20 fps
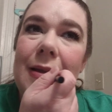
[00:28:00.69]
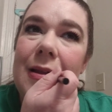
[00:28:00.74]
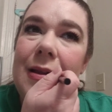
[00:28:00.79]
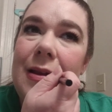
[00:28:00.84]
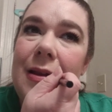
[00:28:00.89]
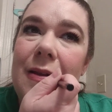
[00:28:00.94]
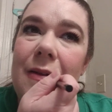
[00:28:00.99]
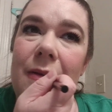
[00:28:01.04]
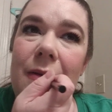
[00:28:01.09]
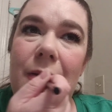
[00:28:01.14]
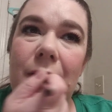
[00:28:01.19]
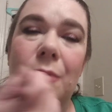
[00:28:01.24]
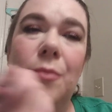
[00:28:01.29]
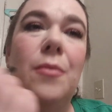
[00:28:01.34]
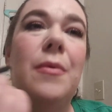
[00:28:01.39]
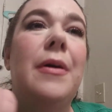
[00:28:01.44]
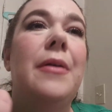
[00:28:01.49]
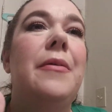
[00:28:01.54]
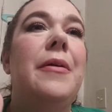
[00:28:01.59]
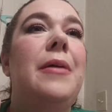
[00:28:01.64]
And if you're
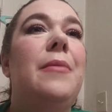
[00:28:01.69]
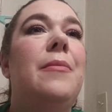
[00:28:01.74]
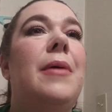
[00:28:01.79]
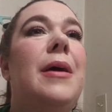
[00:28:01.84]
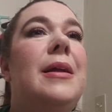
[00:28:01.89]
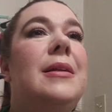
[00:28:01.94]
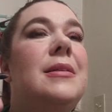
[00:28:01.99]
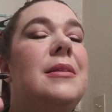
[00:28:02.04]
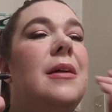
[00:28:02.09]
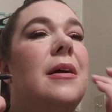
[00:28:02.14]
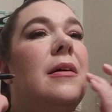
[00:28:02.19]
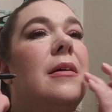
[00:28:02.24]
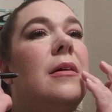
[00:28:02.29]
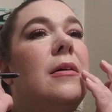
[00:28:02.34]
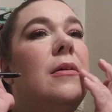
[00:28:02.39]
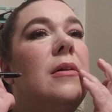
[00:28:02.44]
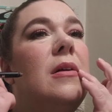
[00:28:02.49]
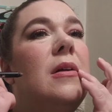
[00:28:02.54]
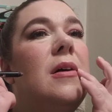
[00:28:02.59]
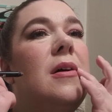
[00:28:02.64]
wondering why it's not
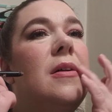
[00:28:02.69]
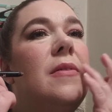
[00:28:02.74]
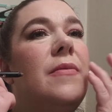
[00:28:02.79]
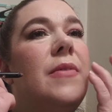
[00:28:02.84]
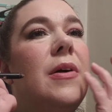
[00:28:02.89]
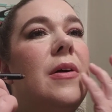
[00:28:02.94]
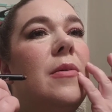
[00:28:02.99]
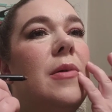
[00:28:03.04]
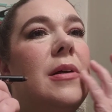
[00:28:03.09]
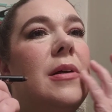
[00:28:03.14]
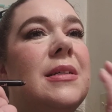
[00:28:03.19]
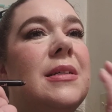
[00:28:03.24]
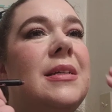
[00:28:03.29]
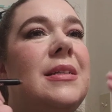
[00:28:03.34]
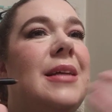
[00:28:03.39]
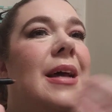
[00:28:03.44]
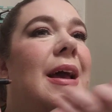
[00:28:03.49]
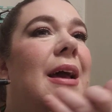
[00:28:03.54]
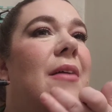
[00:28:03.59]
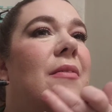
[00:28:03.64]
going on very
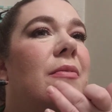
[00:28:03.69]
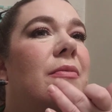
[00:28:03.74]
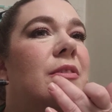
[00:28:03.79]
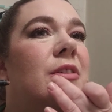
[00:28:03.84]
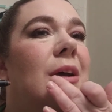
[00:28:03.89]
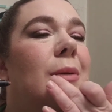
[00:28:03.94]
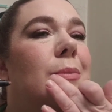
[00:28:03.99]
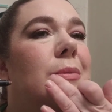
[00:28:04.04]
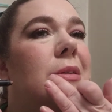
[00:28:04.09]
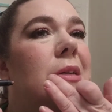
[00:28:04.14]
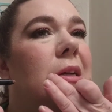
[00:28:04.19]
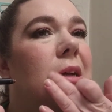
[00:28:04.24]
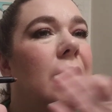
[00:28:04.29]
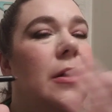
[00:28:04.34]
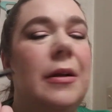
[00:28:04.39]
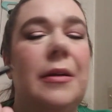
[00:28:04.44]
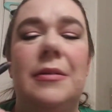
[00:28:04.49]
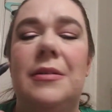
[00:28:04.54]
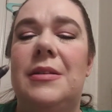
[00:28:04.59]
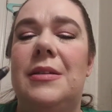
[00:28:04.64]
because I have chapstick
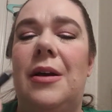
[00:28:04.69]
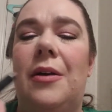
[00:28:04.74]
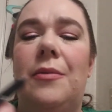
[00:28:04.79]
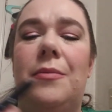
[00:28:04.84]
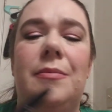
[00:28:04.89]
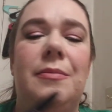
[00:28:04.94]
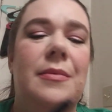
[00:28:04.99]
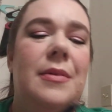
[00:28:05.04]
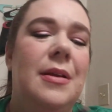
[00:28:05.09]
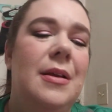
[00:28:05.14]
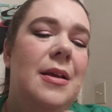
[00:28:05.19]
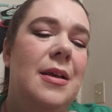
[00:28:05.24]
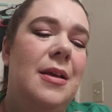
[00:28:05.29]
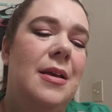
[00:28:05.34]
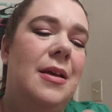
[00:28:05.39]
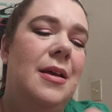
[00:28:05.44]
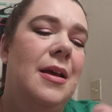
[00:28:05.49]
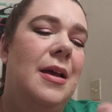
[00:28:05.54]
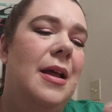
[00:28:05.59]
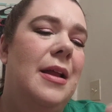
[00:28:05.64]
on, so
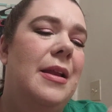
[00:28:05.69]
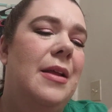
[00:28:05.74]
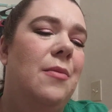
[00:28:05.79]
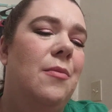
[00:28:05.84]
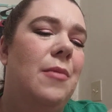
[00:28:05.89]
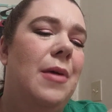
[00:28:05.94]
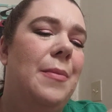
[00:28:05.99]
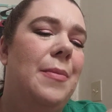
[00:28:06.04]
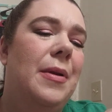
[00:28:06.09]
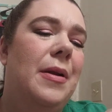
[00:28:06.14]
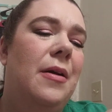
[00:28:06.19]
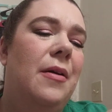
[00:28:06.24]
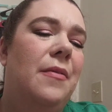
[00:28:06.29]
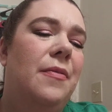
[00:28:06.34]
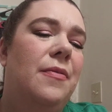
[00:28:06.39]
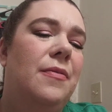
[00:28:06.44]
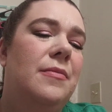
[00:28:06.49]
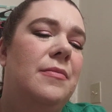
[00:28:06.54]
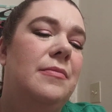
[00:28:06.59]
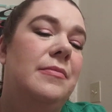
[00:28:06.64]
I didn't wipe it
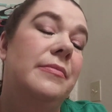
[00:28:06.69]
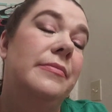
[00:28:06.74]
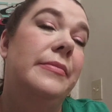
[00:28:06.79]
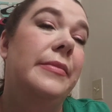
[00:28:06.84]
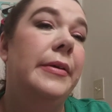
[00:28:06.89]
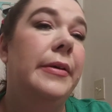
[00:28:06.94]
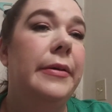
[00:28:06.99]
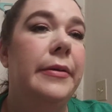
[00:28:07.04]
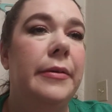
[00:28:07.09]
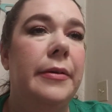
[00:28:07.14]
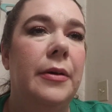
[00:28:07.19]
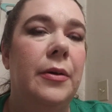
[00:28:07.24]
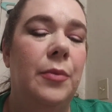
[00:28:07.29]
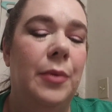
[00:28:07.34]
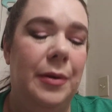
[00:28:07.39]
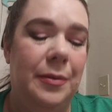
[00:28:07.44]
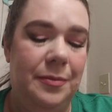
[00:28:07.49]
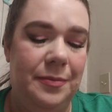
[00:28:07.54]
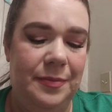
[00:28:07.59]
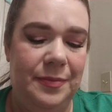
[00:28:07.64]
off. Yeah, oh
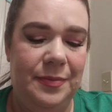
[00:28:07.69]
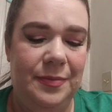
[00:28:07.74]
well.